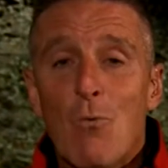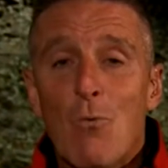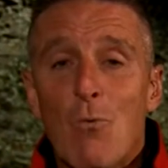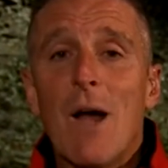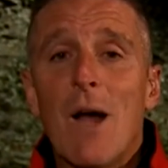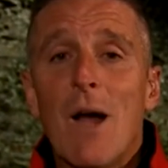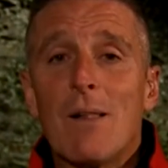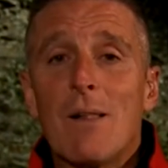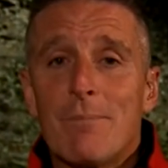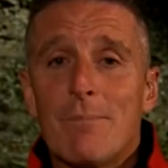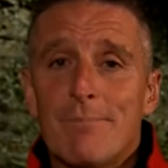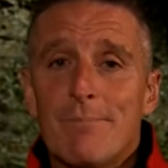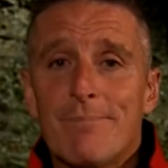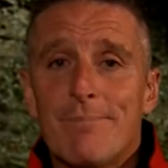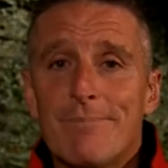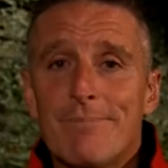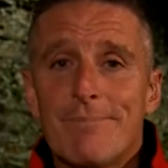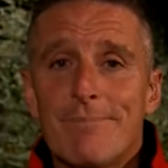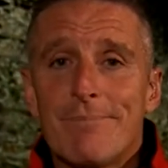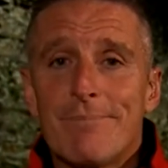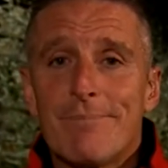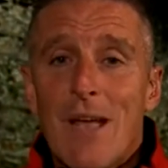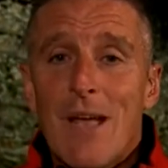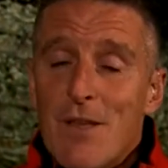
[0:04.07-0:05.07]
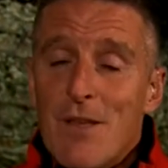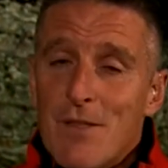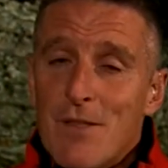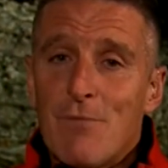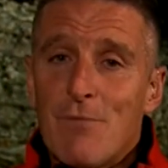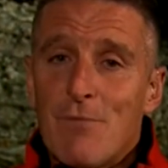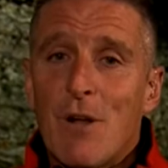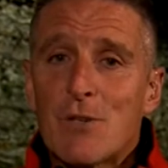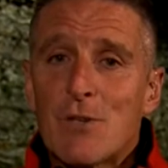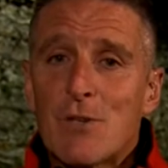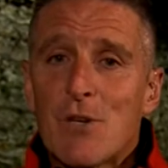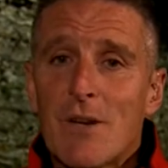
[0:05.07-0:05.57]
Well,
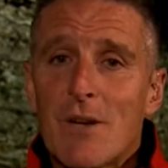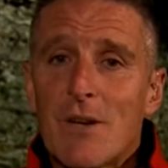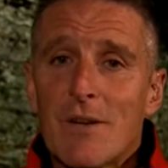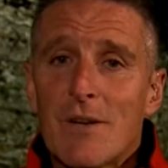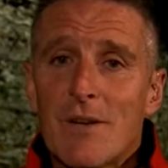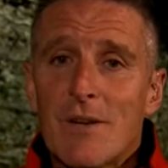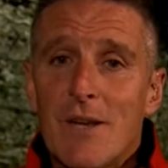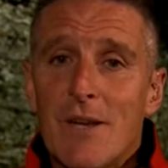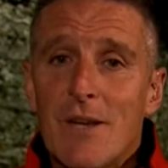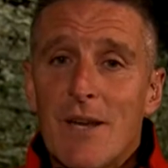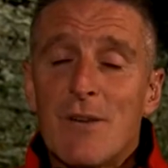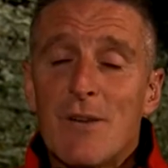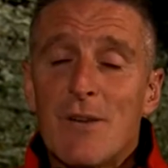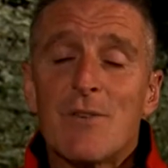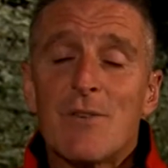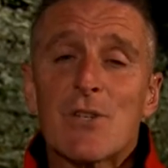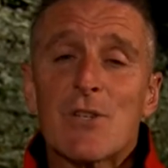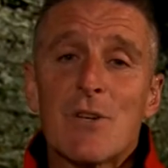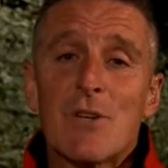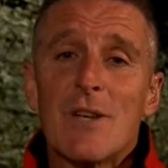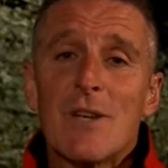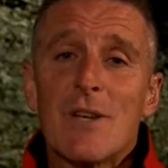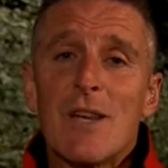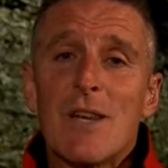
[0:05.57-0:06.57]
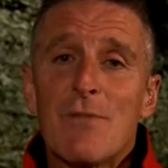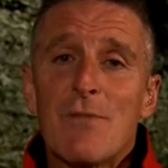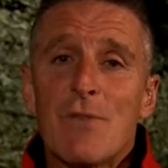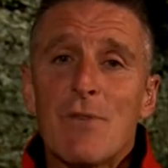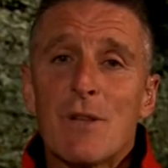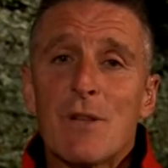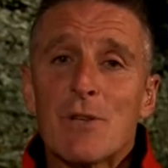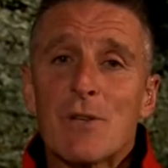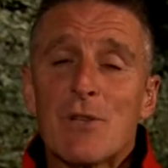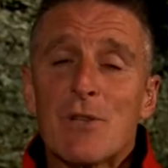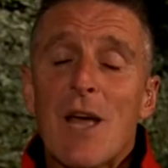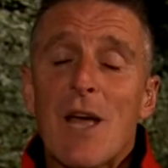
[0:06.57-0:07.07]
the vulture, it certainly
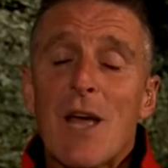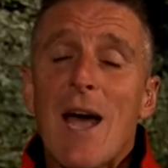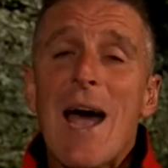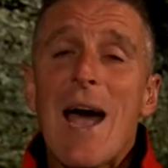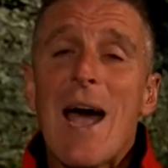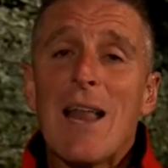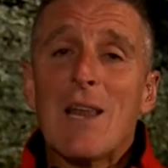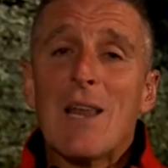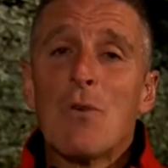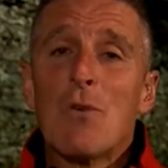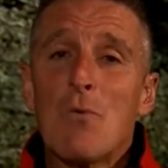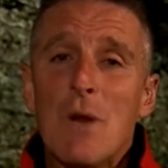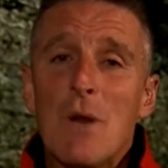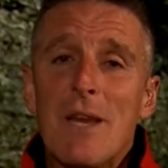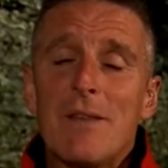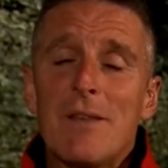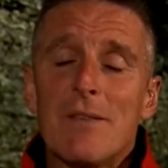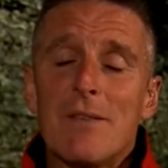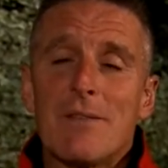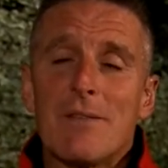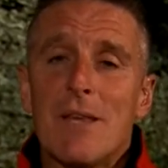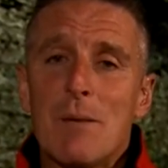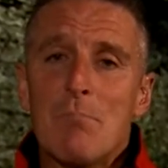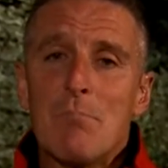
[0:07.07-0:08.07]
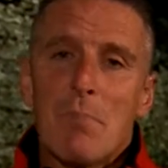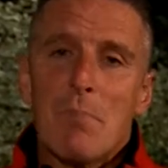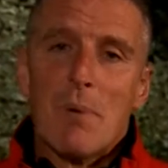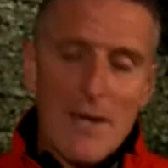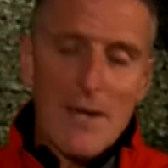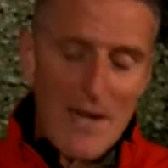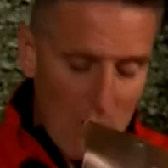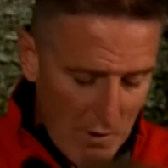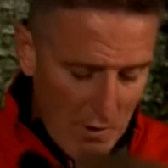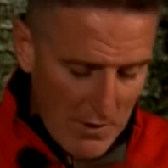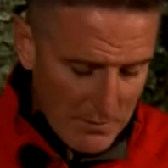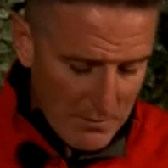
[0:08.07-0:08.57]
fills the Halloween theme, but
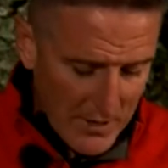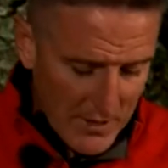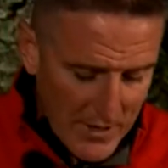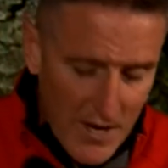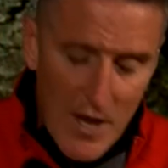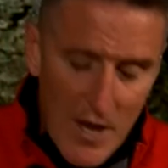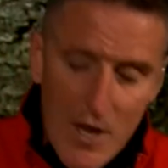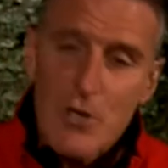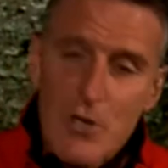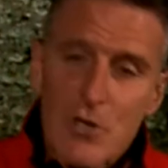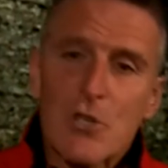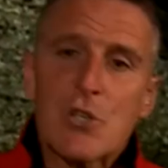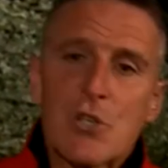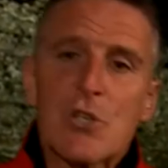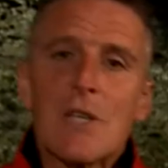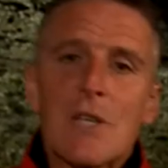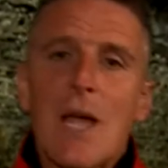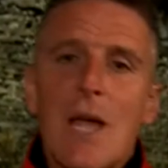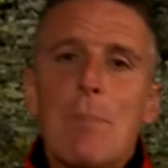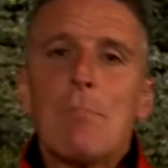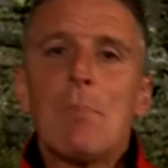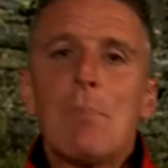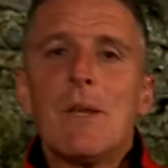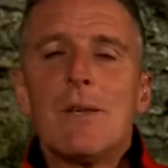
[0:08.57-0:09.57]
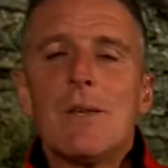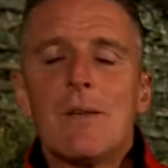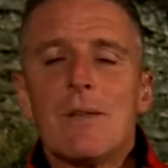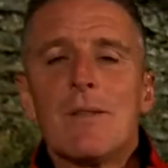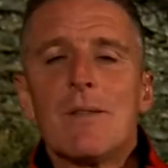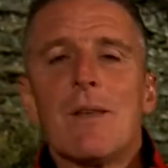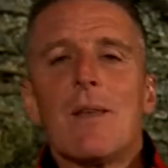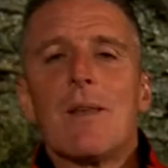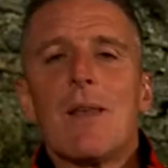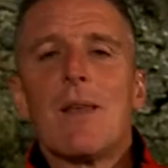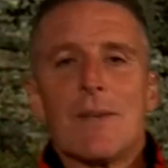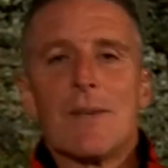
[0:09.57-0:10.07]
now I'm going to step into
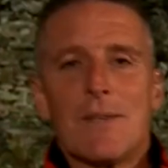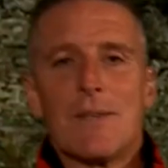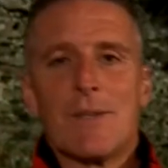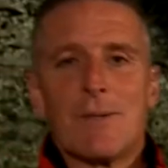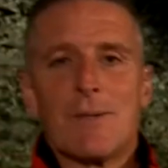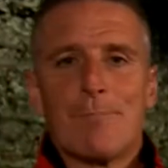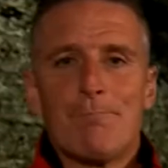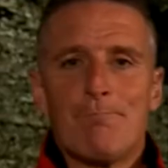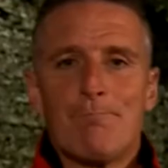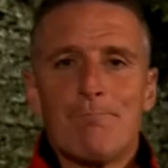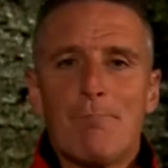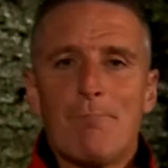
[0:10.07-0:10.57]
the light.